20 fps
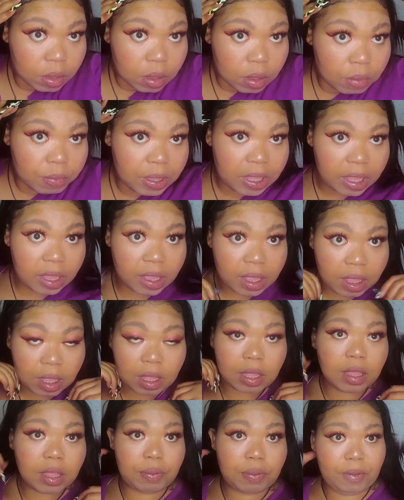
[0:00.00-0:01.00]
But yeah,
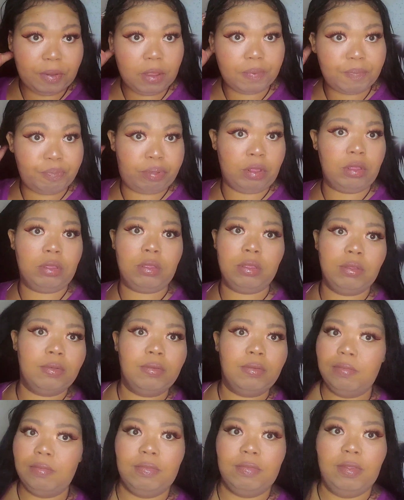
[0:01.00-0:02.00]

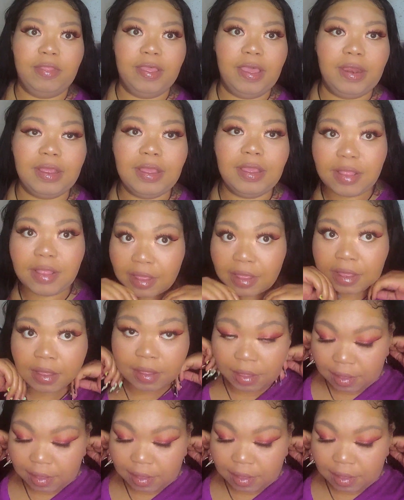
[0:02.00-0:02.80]
that easy.